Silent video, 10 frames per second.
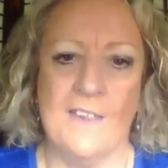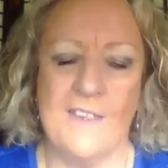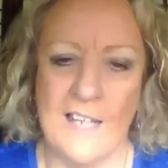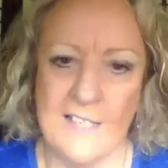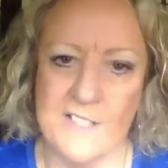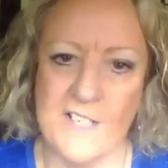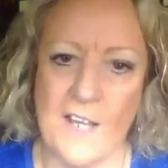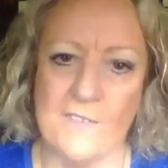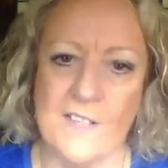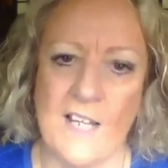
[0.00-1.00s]
They need to
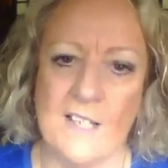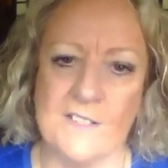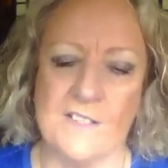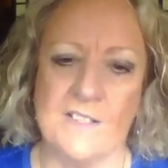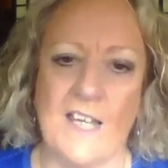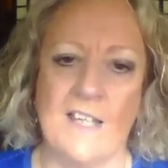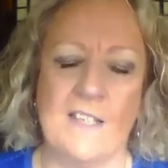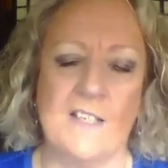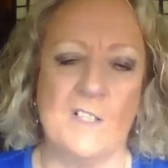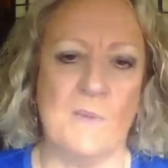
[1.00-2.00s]
have the last say.
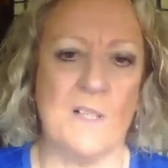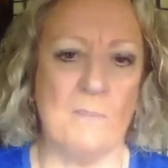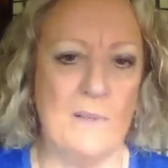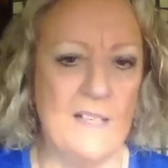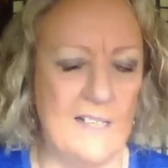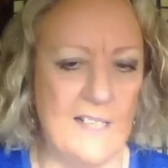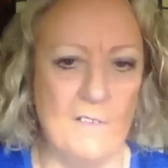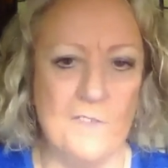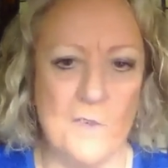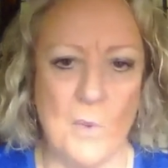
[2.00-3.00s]
They need to be completely
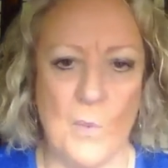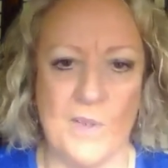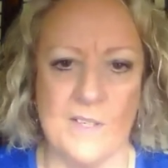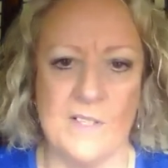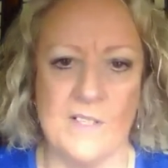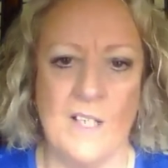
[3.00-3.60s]
comfortable with it.